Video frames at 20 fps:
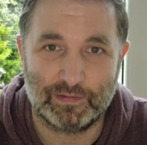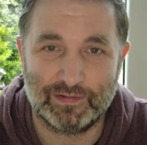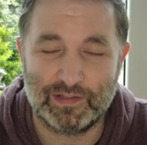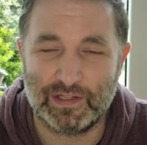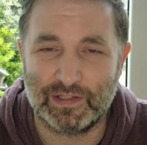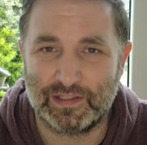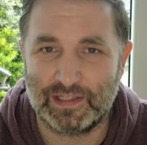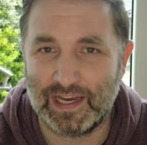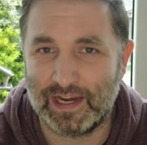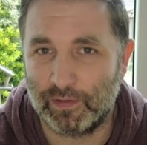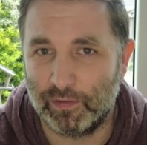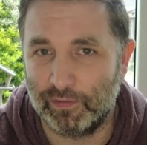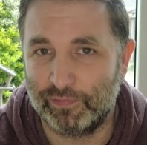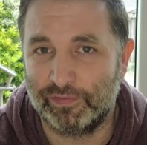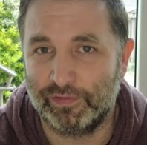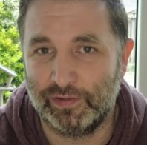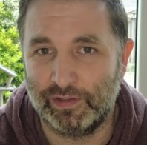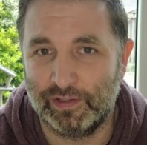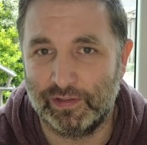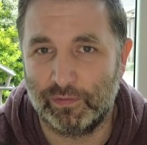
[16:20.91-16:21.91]
take care
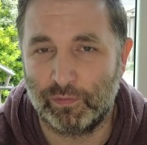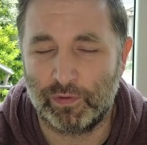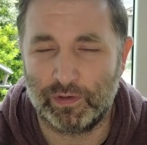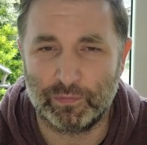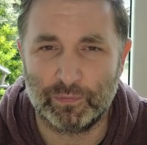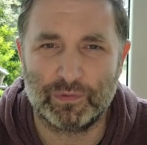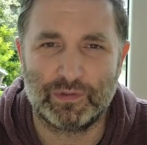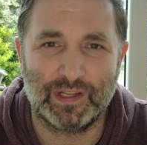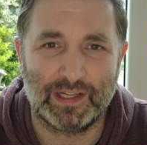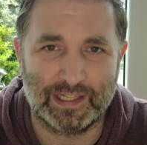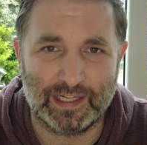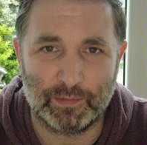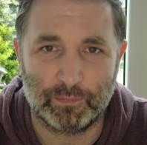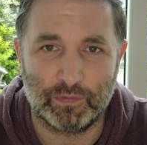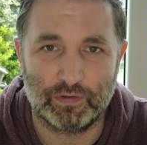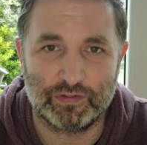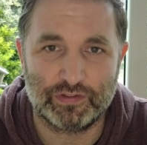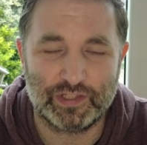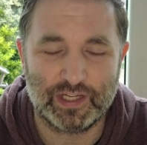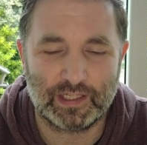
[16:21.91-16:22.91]
of orang-utan that
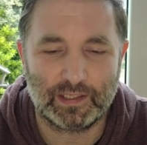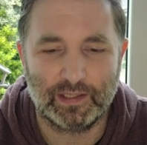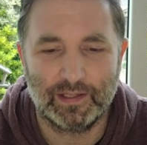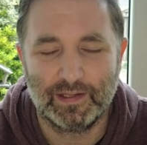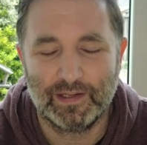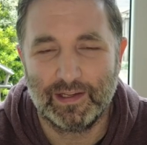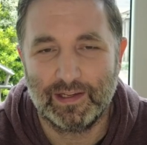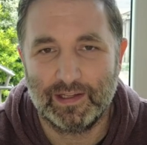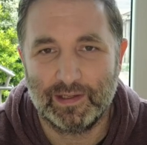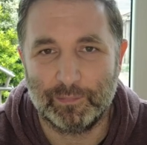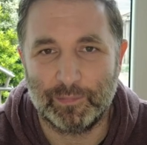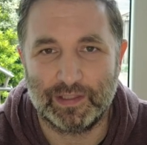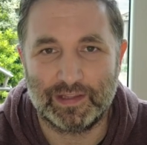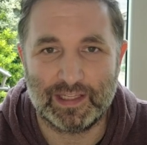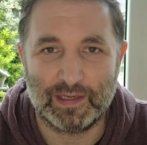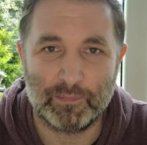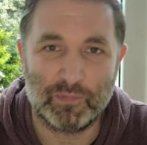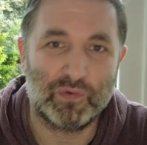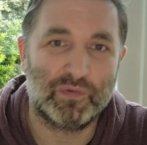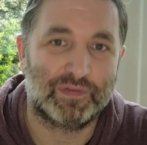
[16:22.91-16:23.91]
were sick. But
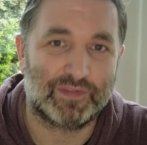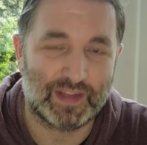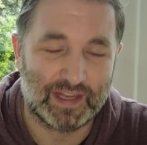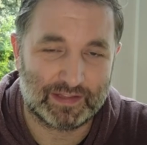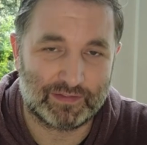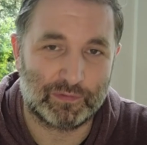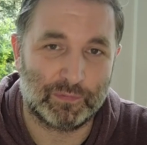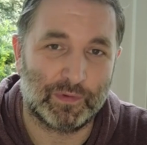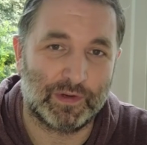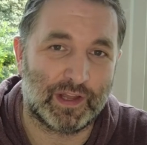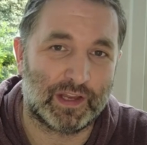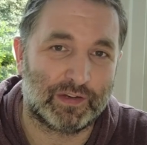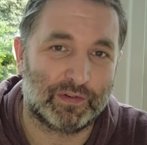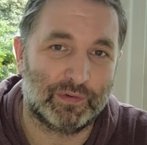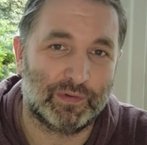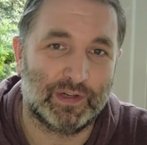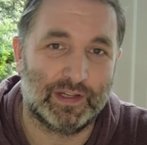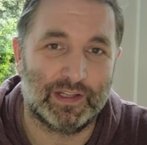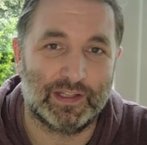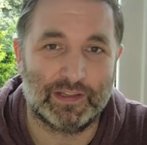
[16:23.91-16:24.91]
they moved that to
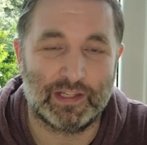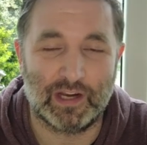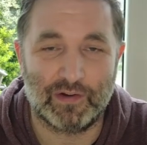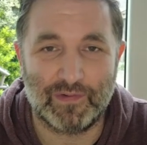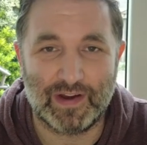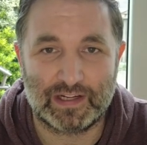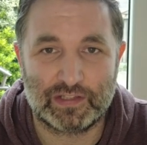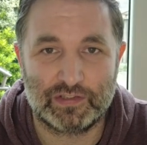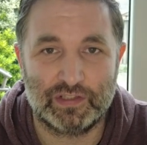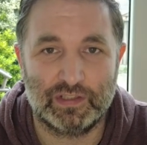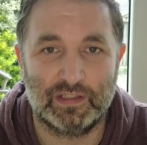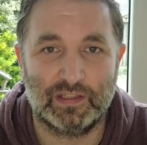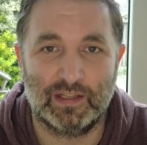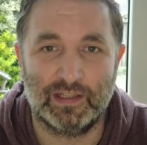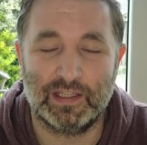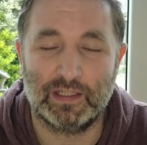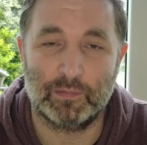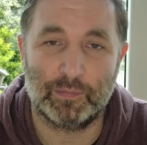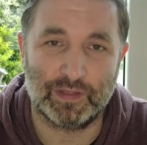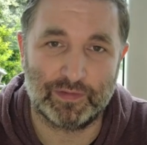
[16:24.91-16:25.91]
another direction, a
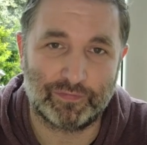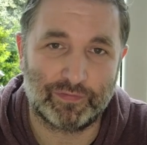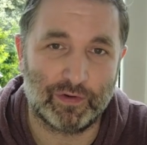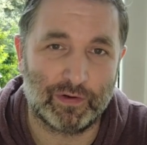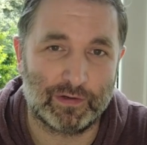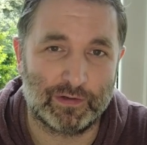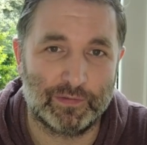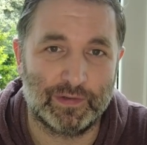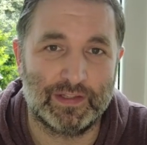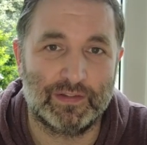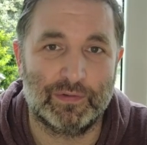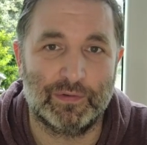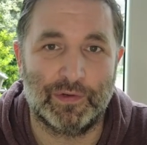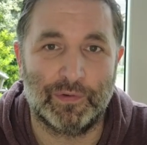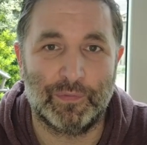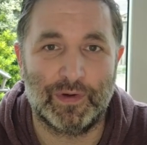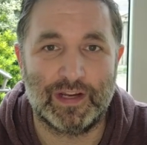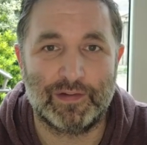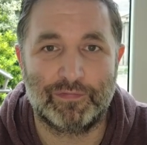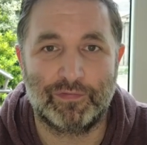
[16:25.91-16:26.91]
little bit further into the
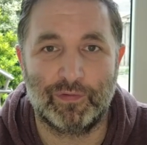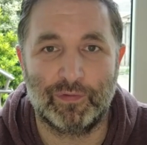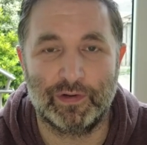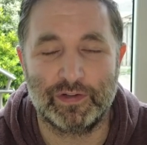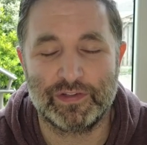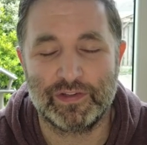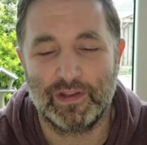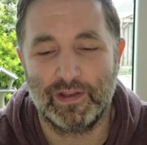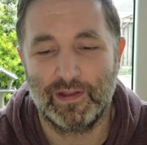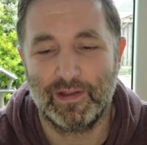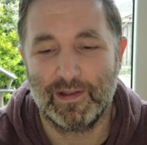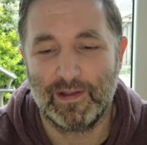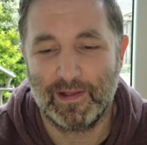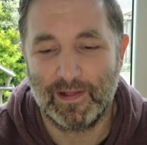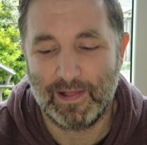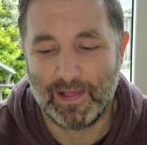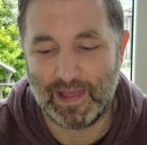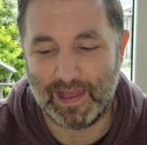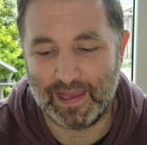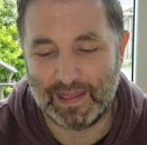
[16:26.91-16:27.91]
rainforest.
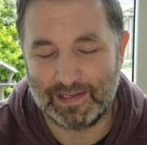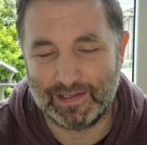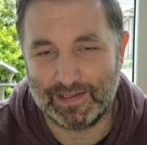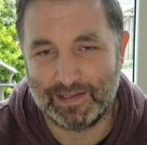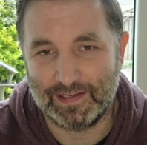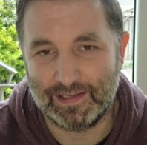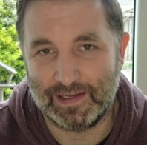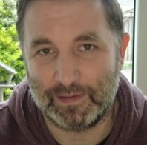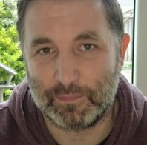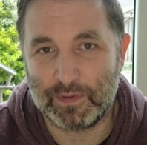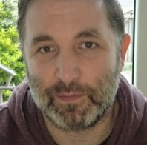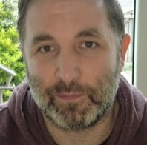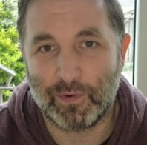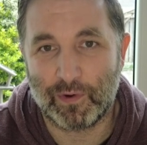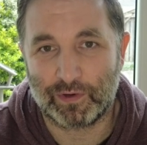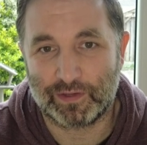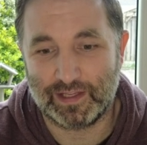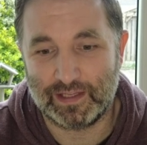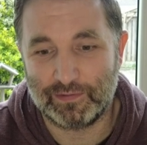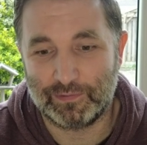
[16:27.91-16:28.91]
And we
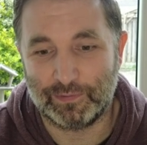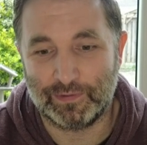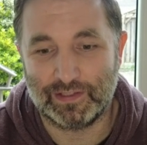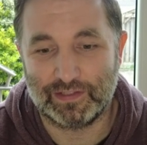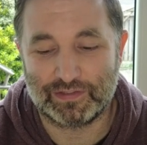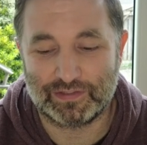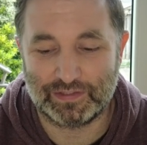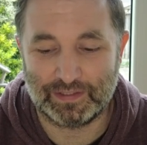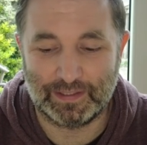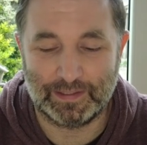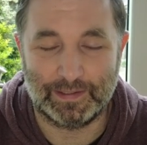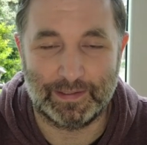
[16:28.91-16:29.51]
walked into this